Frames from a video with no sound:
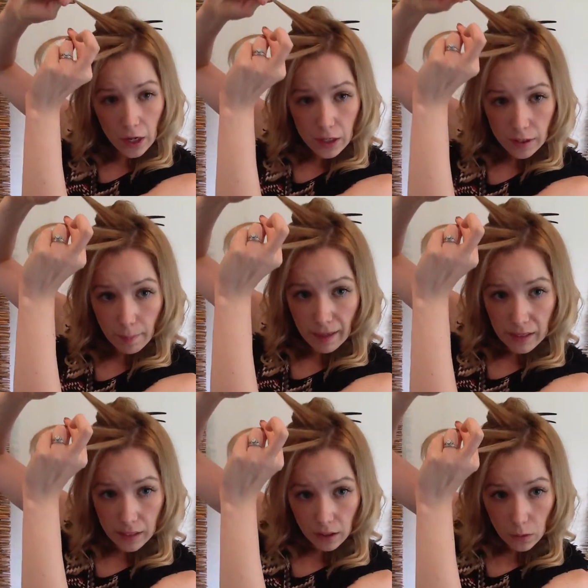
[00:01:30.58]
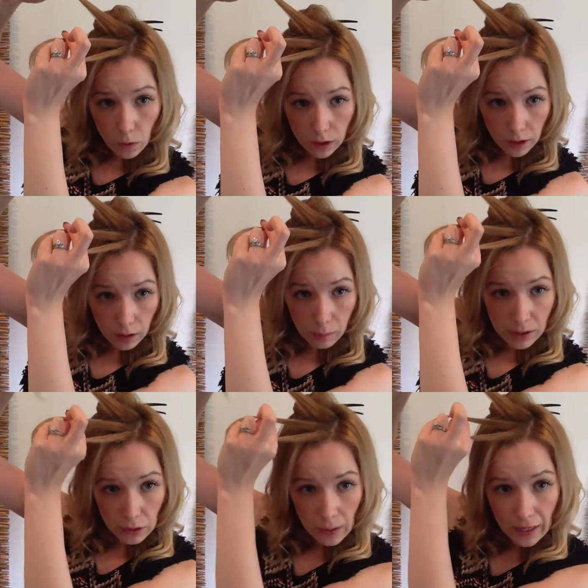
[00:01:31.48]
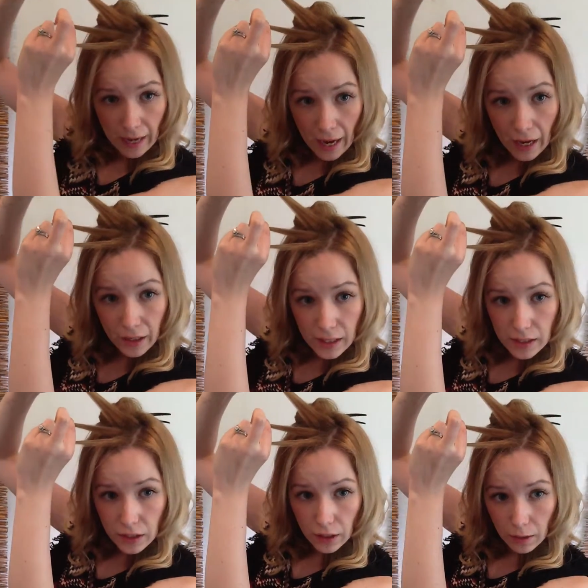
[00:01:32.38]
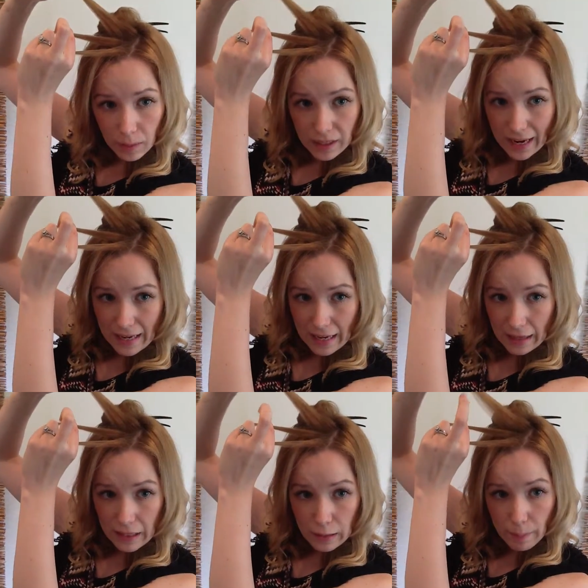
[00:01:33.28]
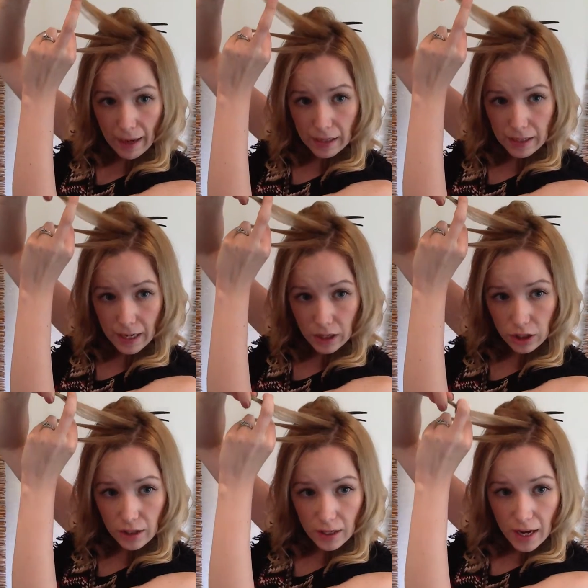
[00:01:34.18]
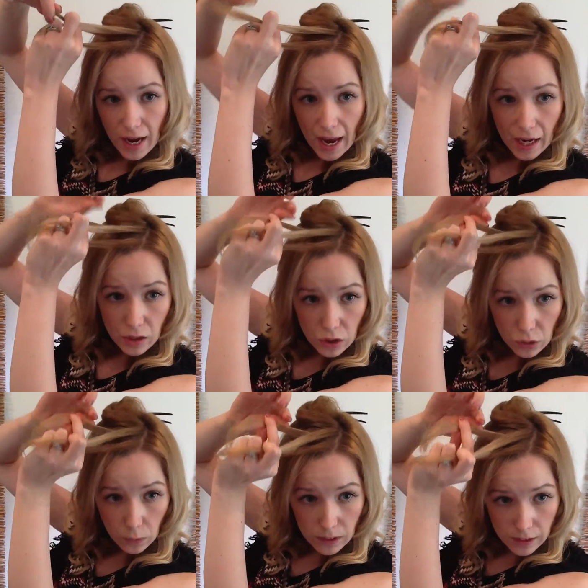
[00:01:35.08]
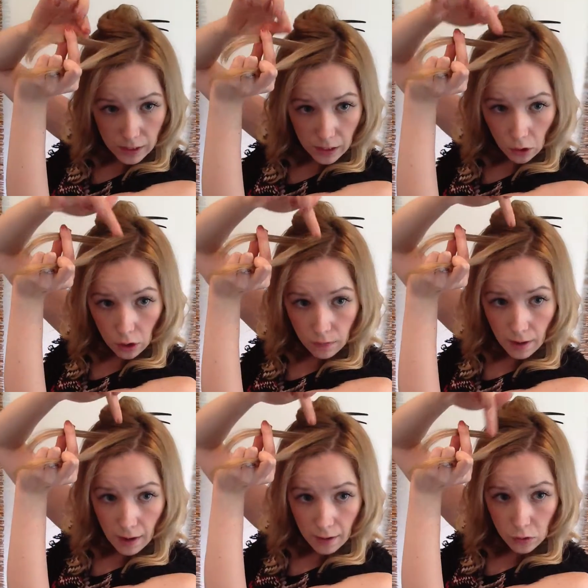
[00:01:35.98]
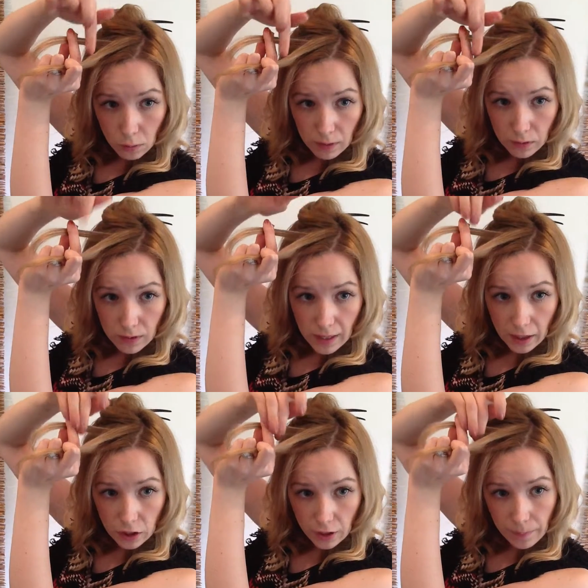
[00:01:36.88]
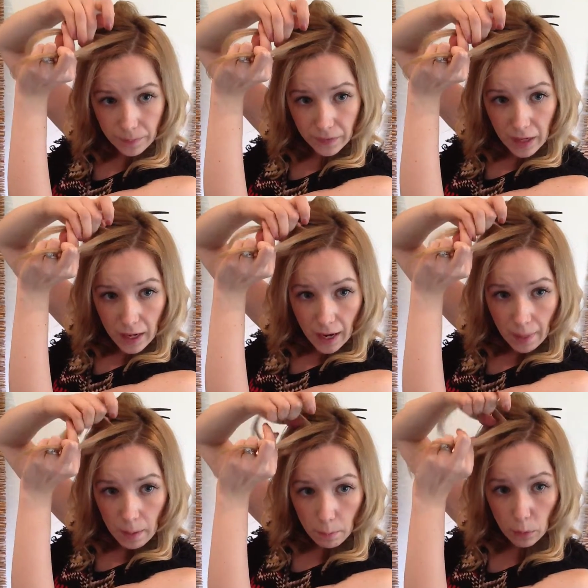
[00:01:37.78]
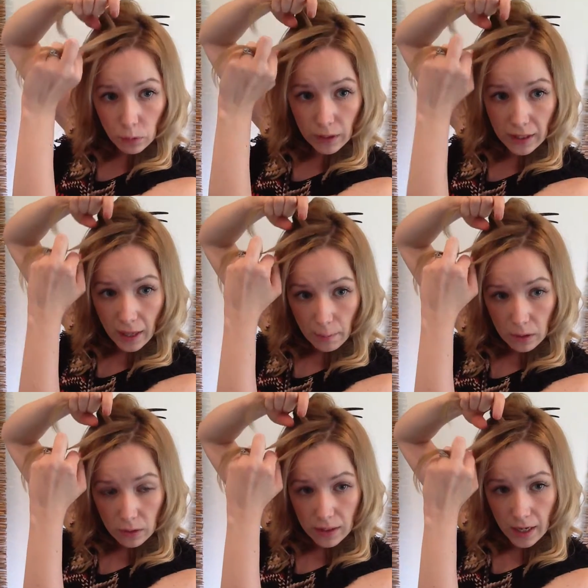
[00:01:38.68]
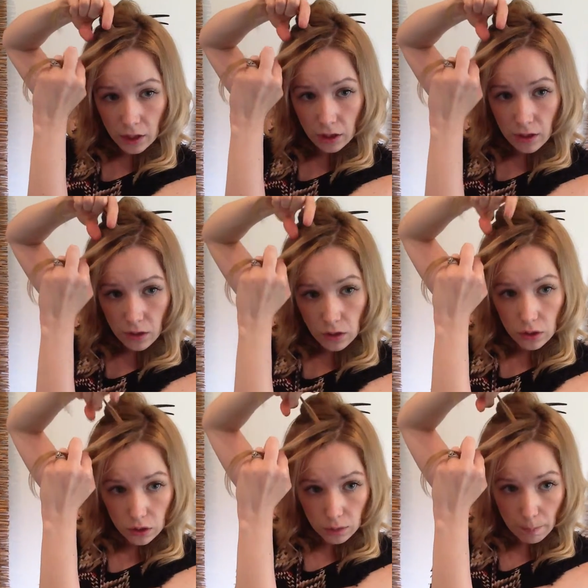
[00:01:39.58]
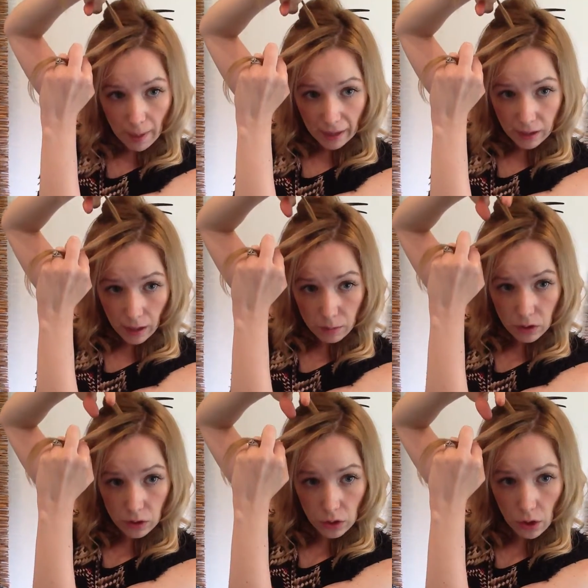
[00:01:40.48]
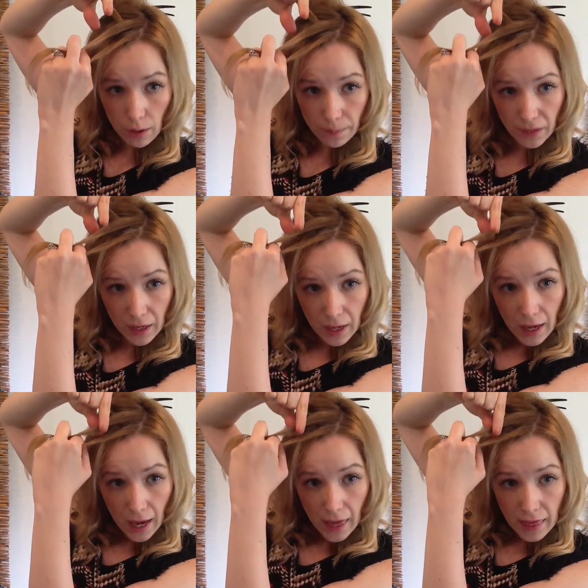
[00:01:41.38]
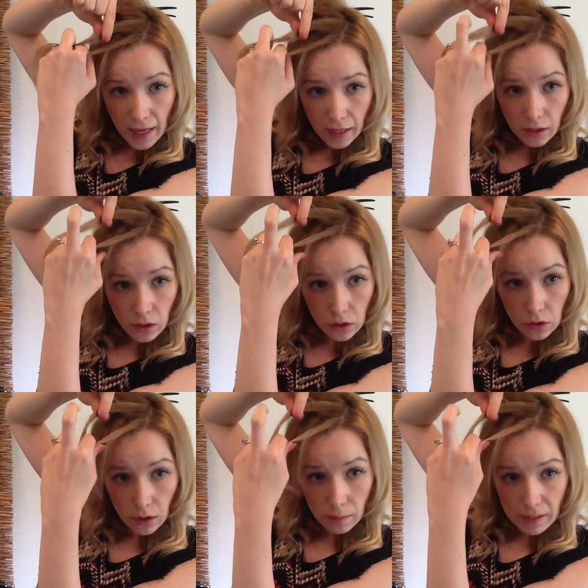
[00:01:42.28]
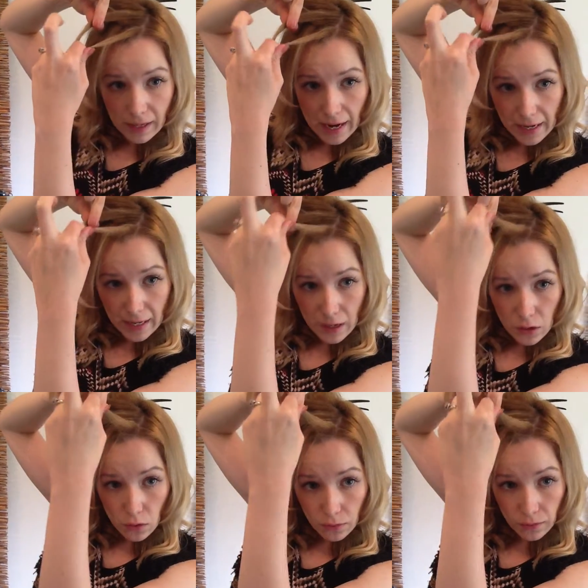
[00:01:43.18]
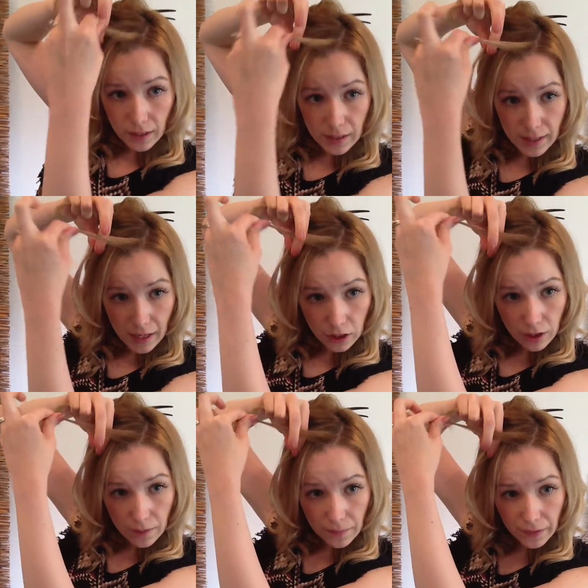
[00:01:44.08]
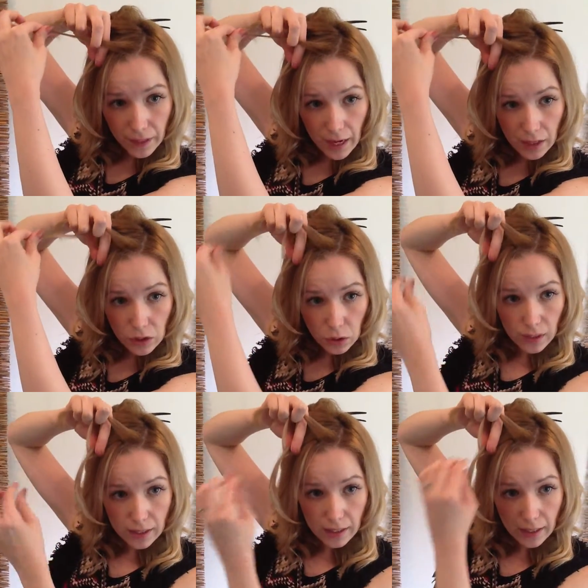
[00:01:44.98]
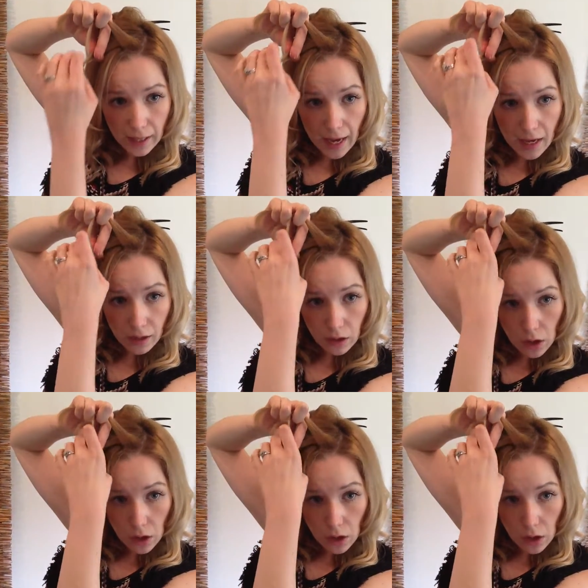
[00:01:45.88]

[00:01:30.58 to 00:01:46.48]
So basically what you're going to be doing now is you're going to be taking this back section and twisting it over the middle section, and then pulling that middle section back up to the top. And then you're going to be taking your front section and twisting that